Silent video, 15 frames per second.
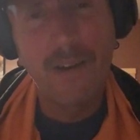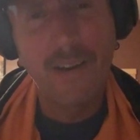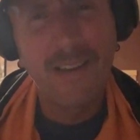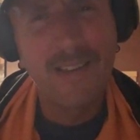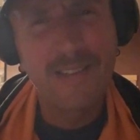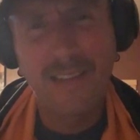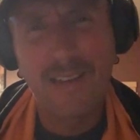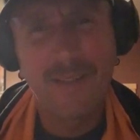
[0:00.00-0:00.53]
And
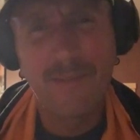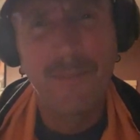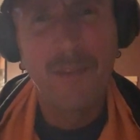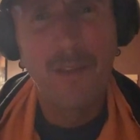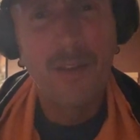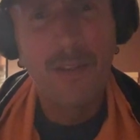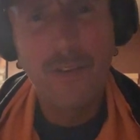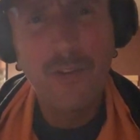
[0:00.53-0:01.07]
he's like,
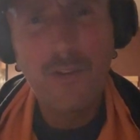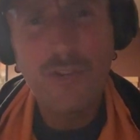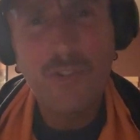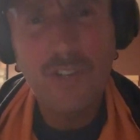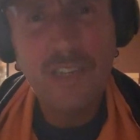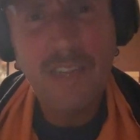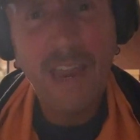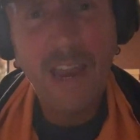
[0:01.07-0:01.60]
you
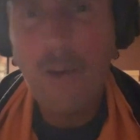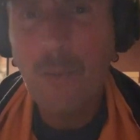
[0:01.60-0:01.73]
shouldn't care